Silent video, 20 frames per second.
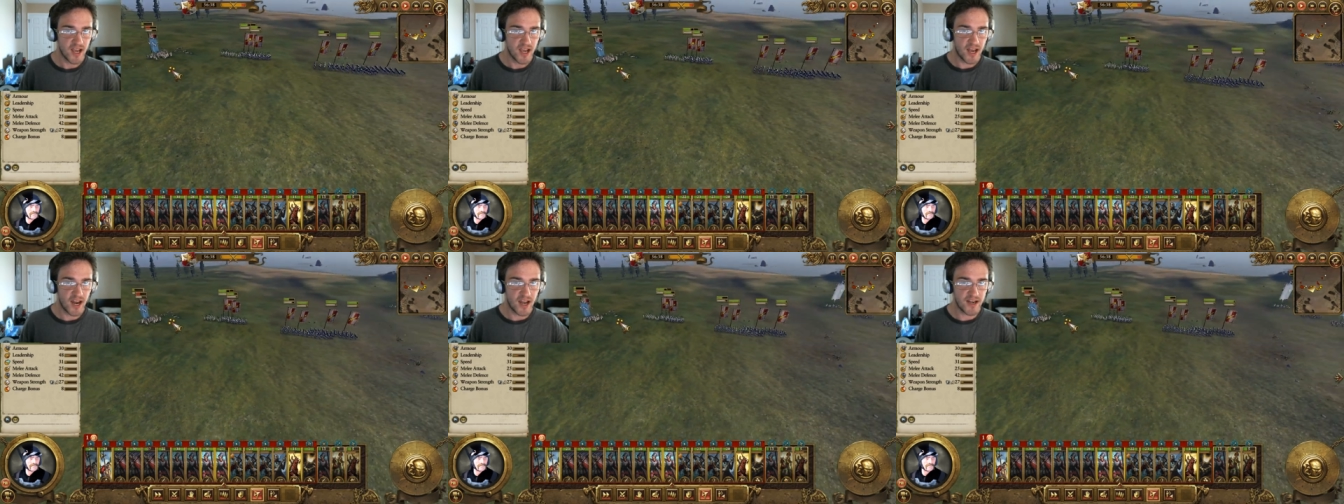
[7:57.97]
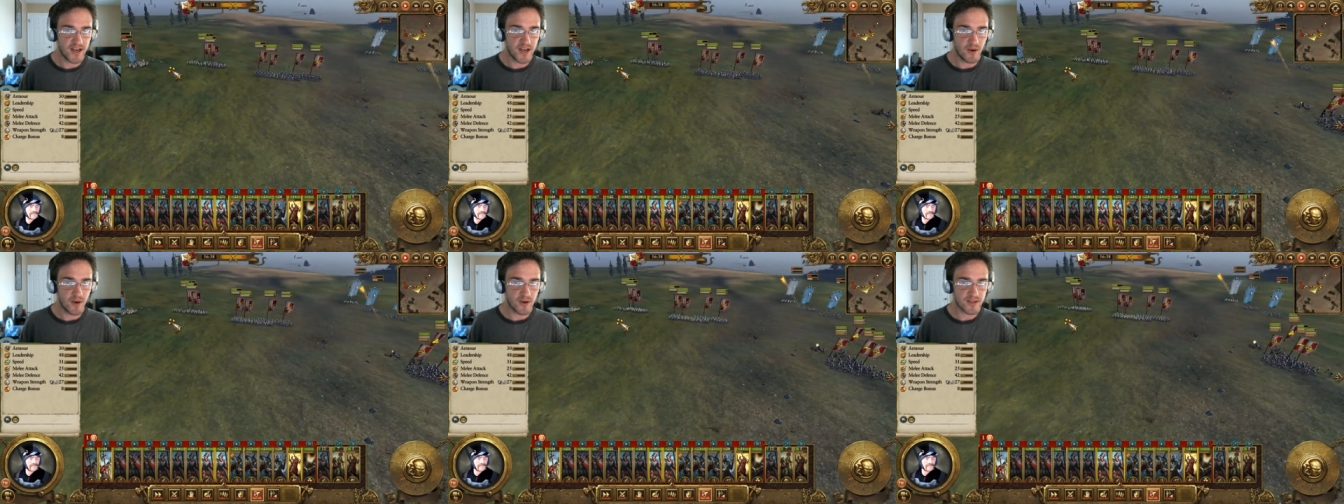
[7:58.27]
And
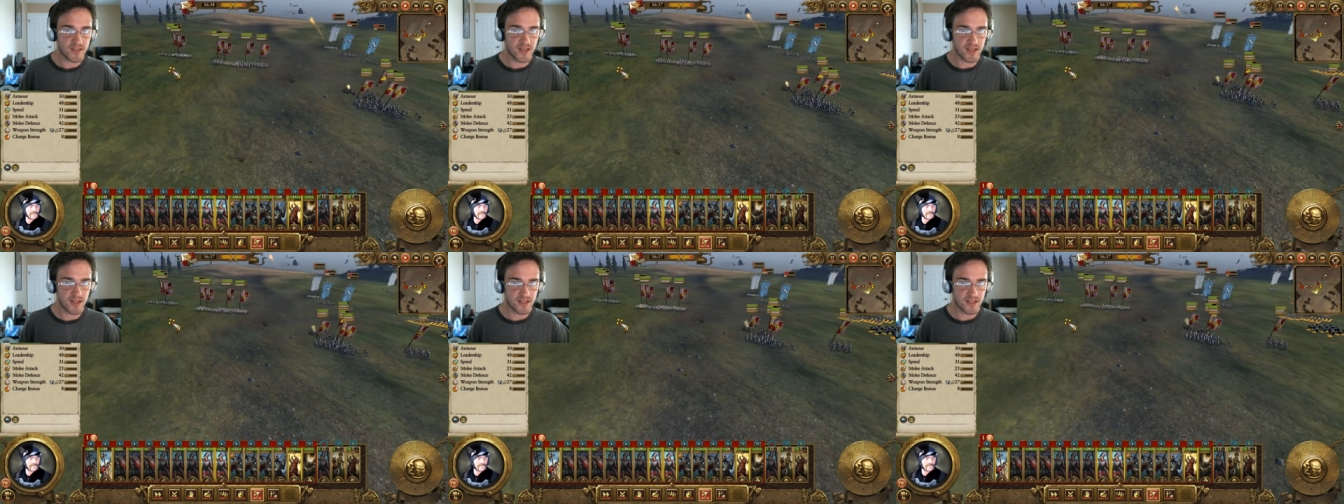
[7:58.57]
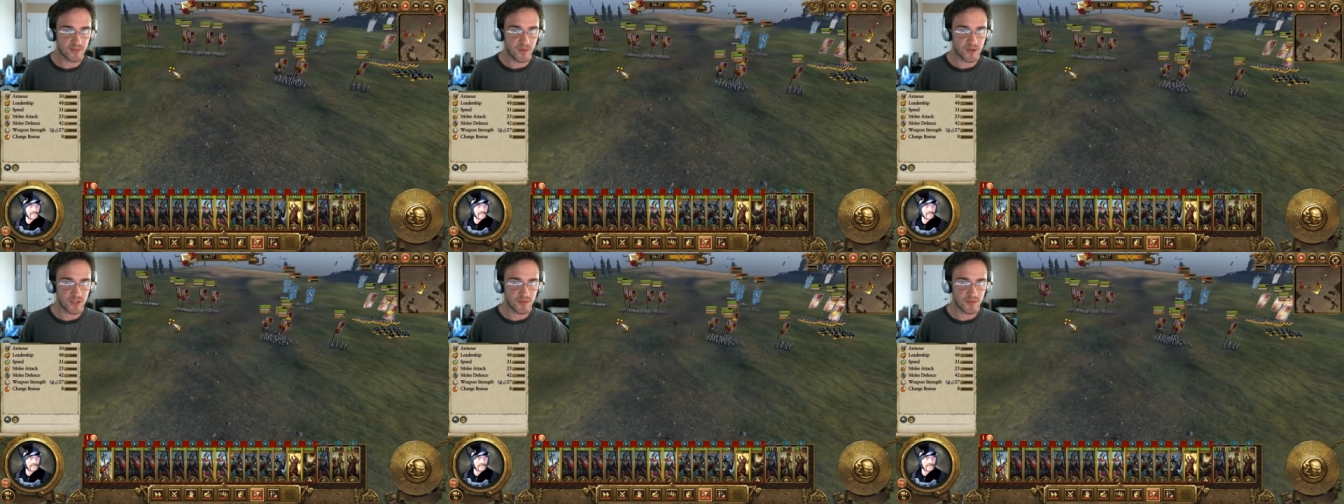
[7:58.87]
I know it's
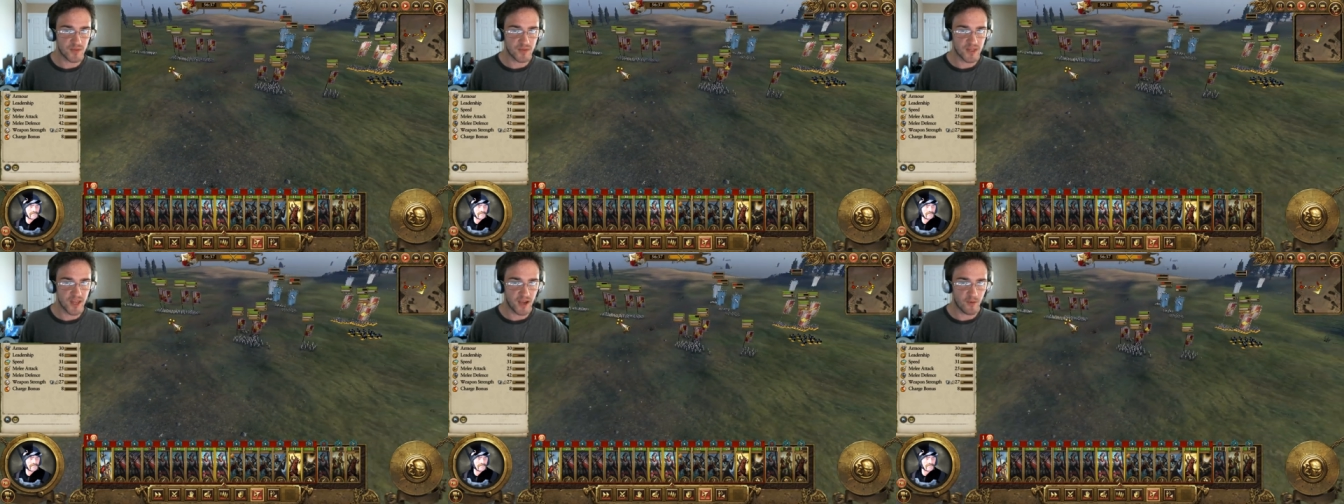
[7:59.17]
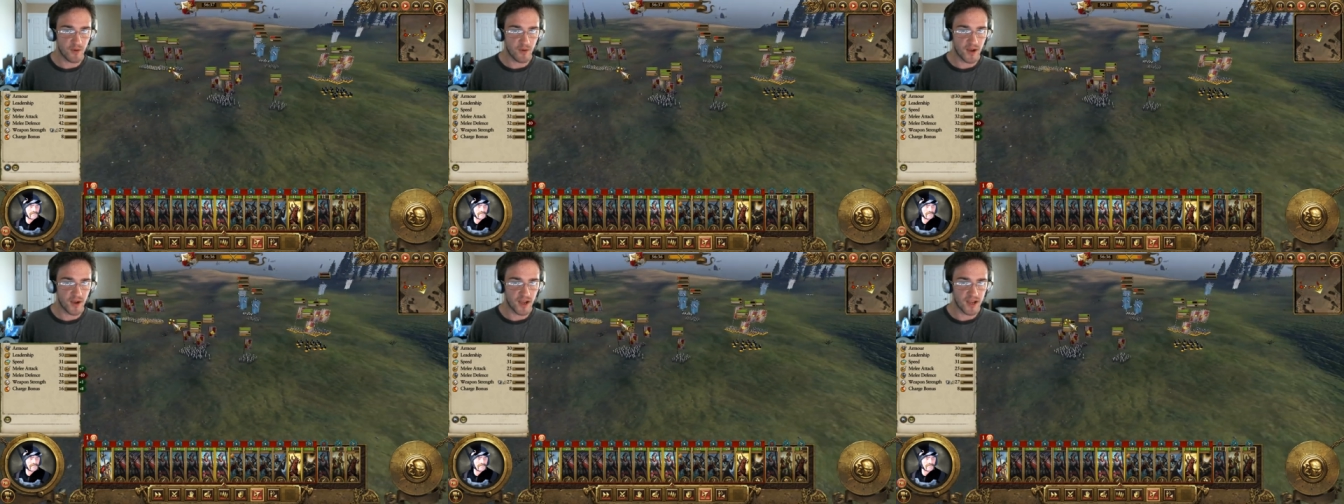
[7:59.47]
not supposed to be
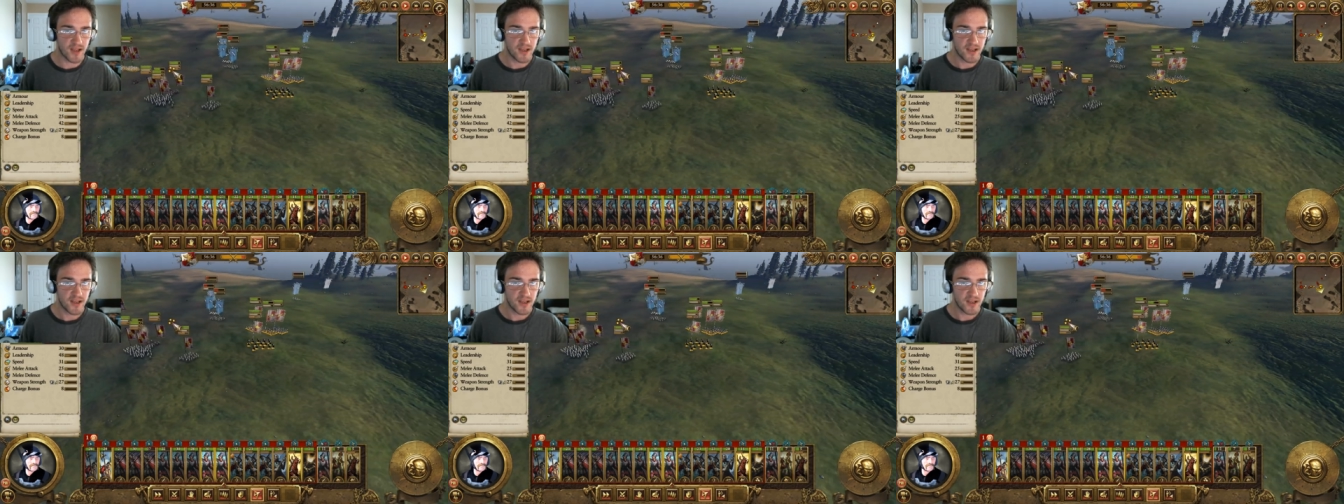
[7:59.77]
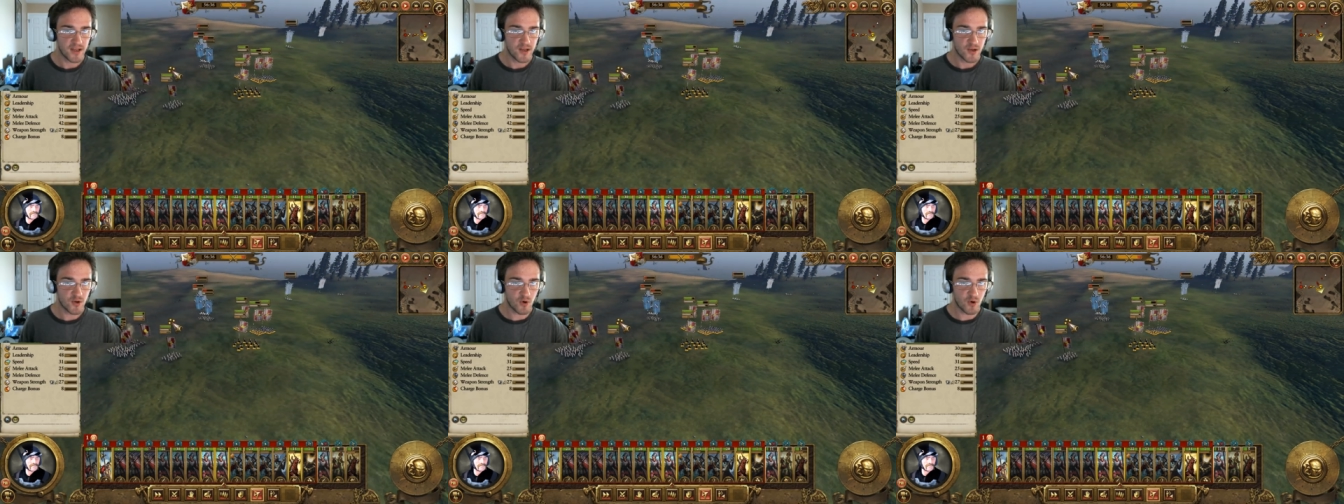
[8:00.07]
that way.
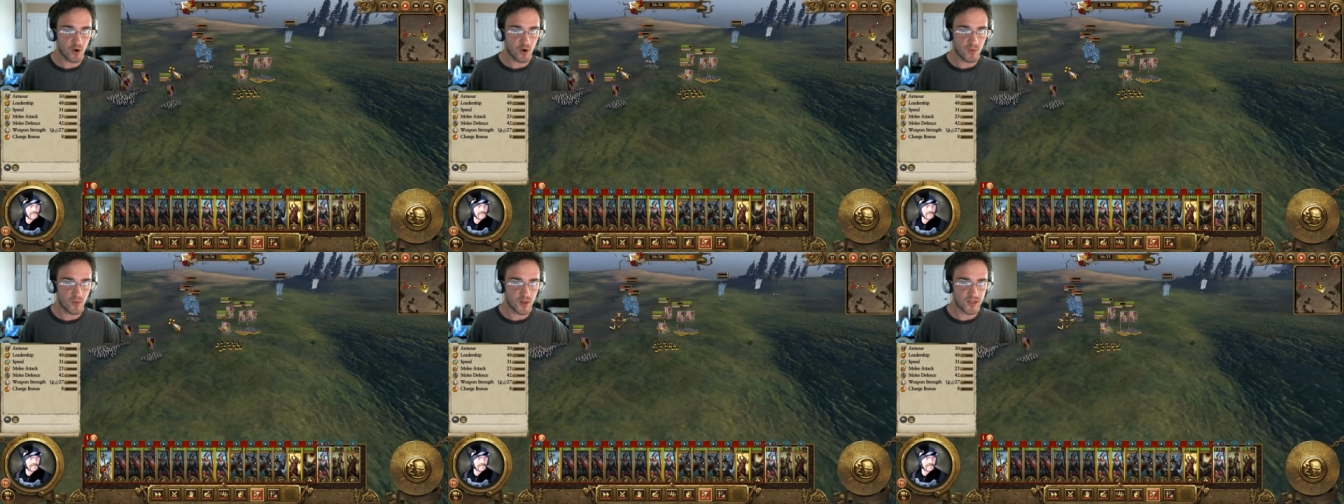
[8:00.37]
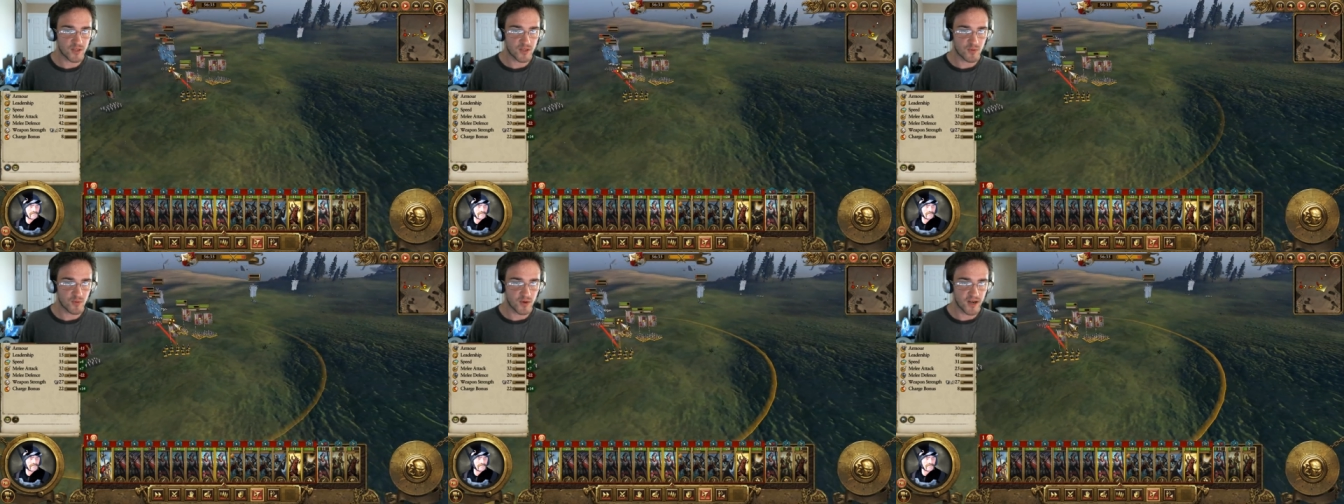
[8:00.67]

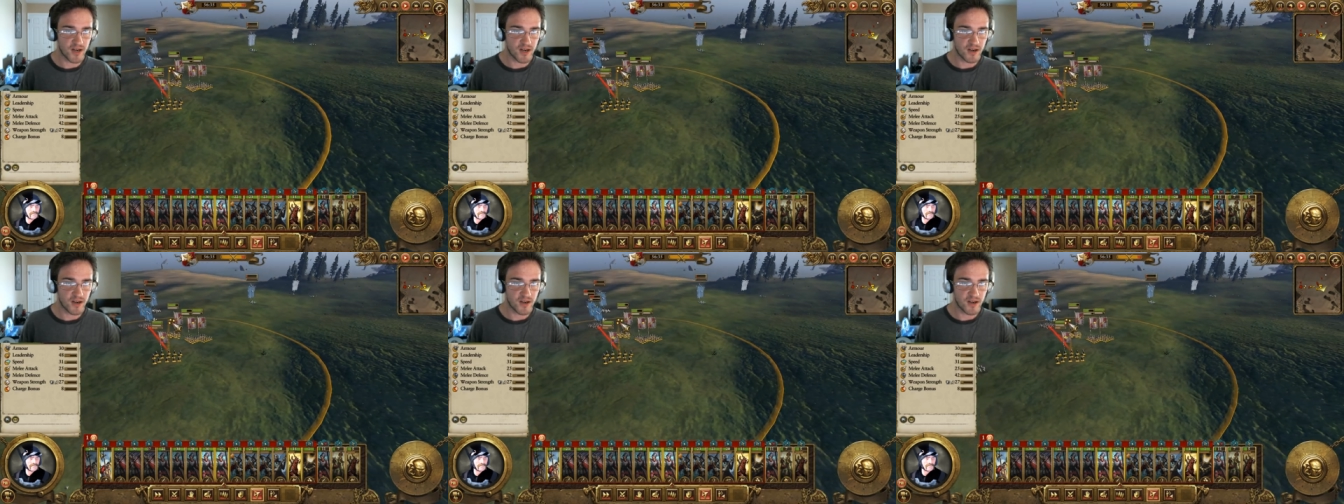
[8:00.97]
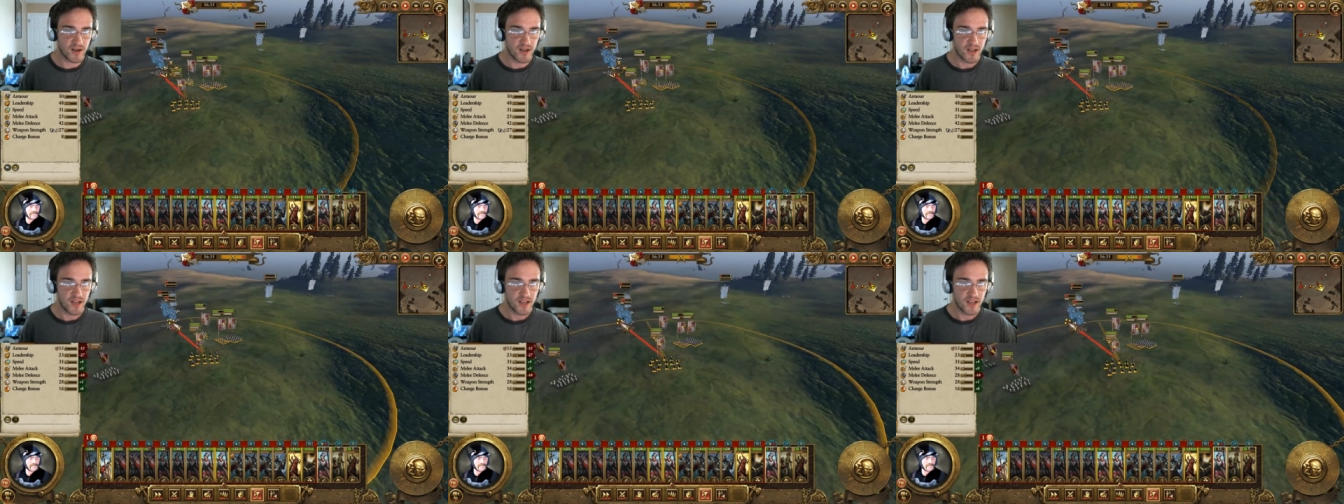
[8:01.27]
Normal is
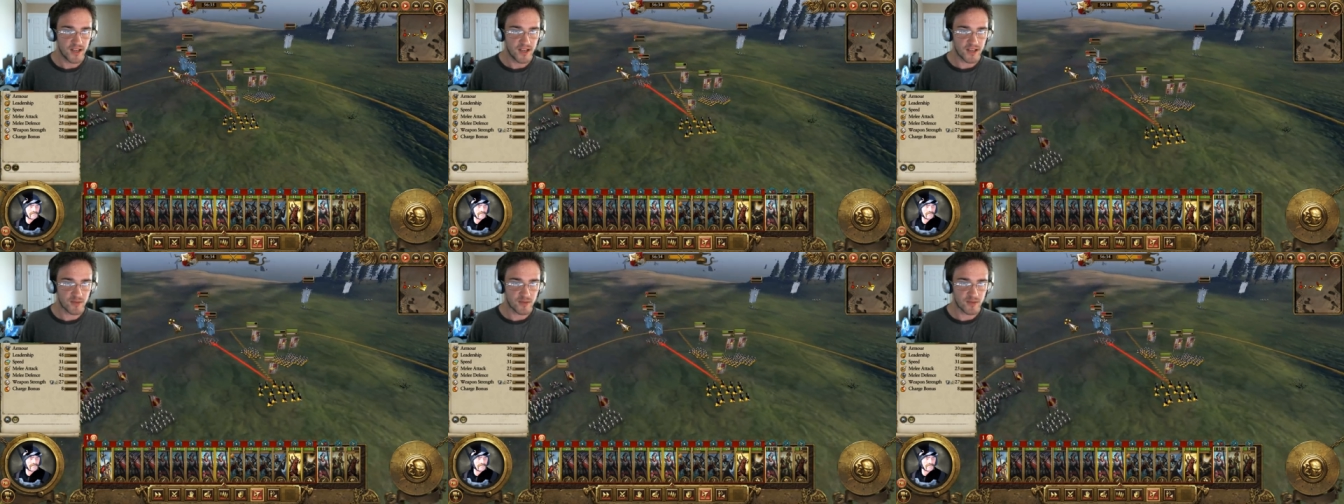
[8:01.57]
where...